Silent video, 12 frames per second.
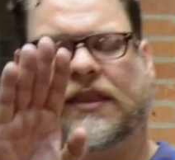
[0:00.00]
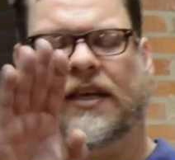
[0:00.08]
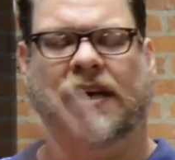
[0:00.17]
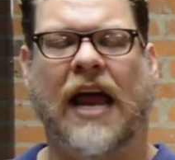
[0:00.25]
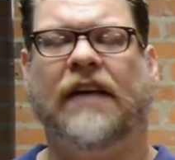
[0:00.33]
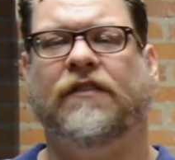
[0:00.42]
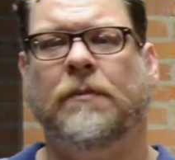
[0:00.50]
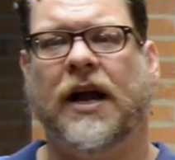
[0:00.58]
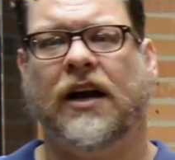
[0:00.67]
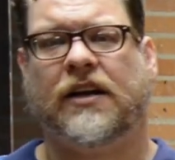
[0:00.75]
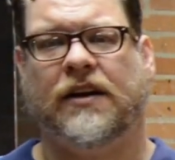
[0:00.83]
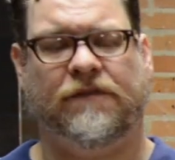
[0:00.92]
the Native
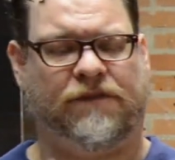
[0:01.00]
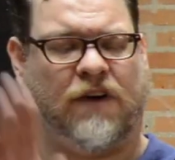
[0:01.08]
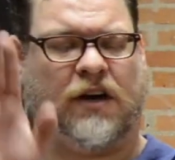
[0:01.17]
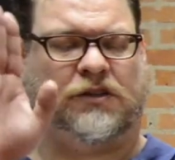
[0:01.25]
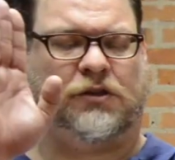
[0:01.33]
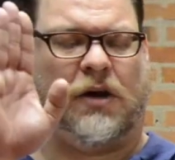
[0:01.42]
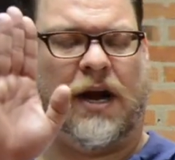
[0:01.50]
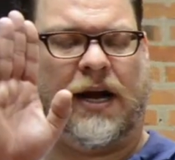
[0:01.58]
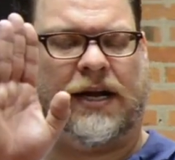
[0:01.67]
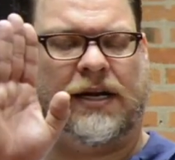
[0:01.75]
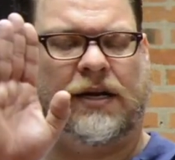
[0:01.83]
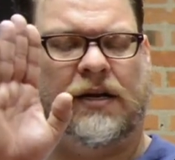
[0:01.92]
American fur
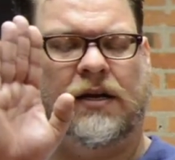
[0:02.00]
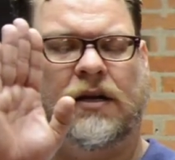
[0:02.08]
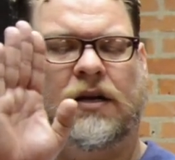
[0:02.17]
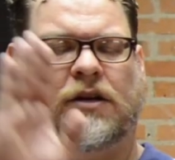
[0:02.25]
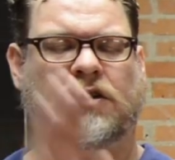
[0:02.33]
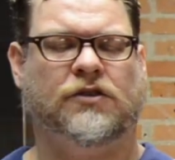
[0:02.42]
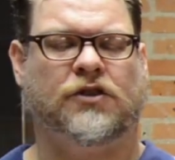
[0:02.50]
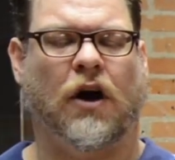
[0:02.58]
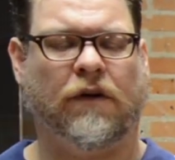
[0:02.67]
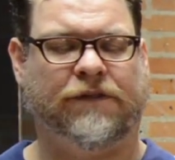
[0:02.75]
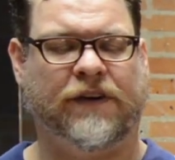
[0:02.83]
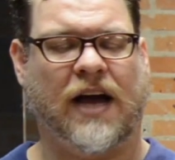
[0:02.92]
trade,
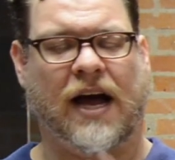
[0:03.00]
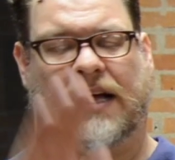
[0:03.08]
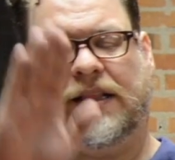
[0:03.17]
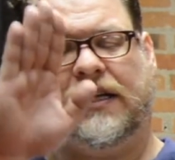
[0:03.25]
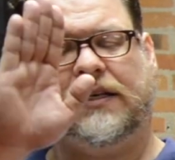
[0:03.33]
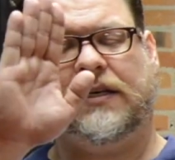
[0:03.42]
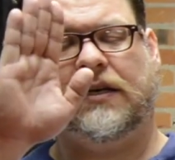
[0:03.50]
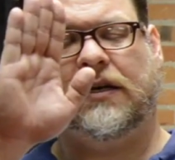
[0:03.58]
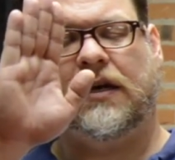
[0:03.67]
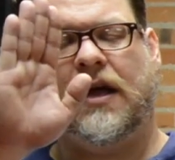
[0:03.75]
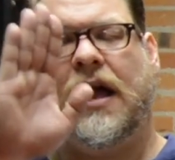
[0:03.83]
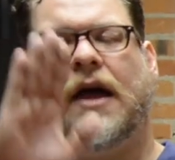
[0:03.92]
Dolphin Island
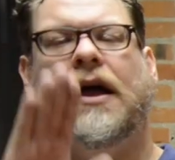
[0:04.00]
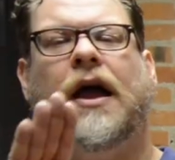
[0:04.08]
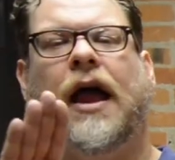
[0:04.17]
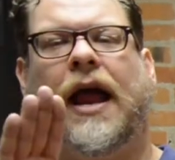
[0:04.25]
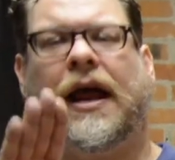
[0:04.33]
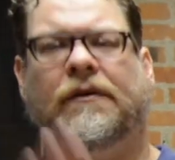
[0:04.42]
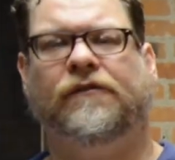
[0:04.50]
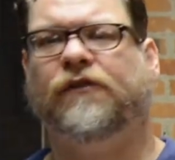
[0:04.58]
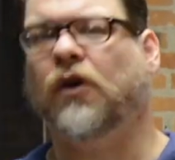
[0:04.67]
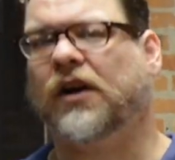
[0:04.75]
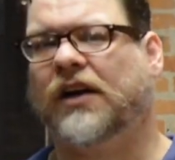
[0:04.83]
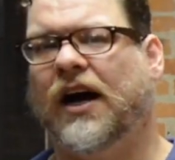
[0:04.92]
and
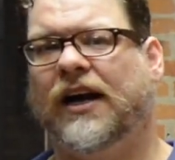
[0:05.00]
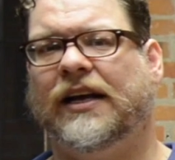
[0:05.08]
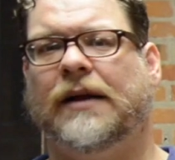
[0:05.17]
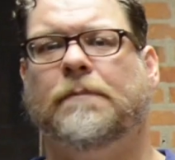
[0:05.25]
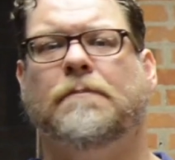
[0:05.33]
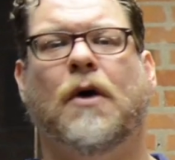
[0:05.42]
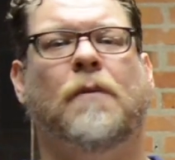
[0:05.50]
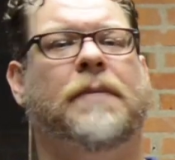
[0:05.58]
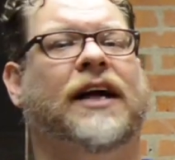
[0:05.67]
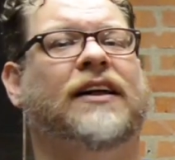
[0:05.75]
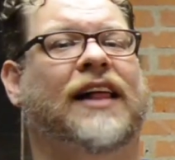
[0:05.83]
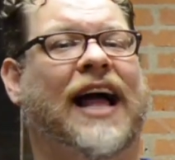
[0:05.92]
Fort Conde,
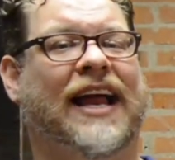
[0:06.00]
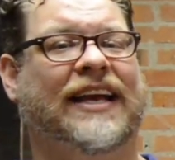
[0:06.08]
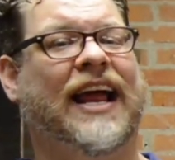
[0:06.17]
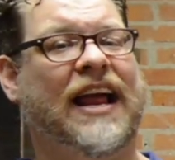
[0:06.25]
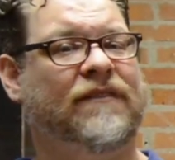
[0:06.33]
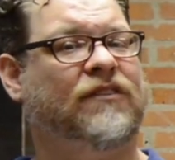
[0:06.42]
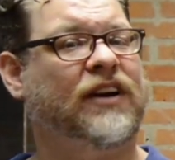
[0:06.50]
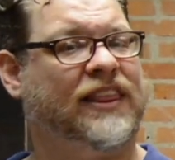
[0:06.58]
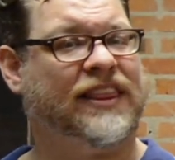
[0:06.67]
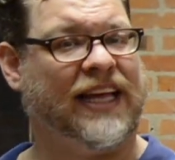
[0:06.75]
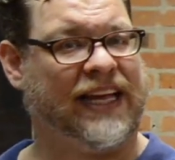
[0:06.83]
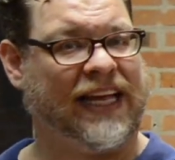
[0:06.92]
Mobile had
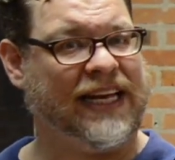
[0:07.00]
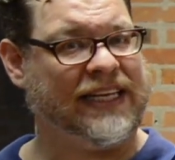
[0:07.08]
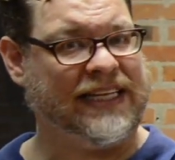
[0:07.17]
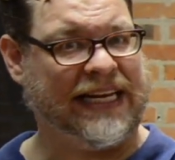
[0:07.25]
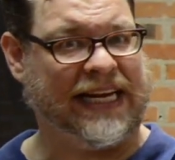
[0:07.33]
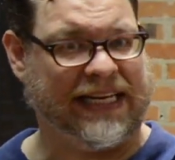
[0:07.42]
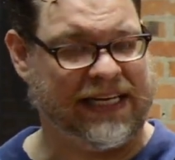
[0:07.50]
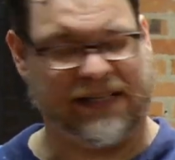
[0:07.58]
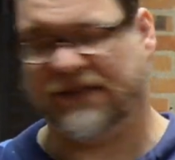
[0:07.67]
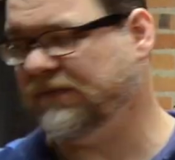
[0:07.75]
everything it needed.